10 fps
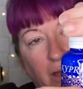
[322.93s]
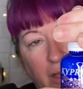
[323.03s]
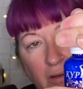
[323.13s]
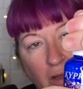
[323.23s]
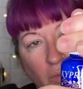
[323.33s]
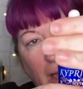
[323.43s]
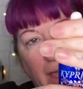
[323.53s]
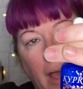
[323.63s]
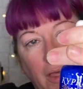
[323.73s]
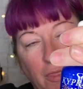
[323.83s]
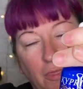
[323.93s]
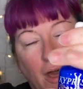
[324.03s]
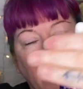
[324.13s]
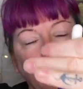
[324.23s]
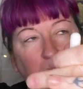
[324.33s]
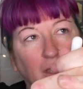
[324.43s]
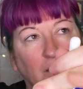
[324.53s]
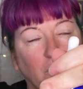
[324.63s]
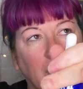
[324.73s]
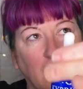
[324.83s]
I don't know why I thought that
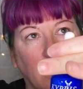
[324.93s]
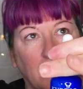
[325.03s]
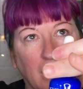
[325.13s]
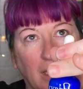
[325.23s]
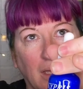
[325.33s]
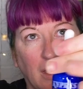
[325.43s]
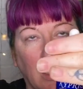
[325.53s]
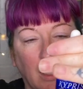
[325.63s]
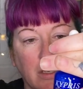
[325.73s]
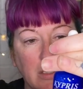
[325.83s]
it would come in a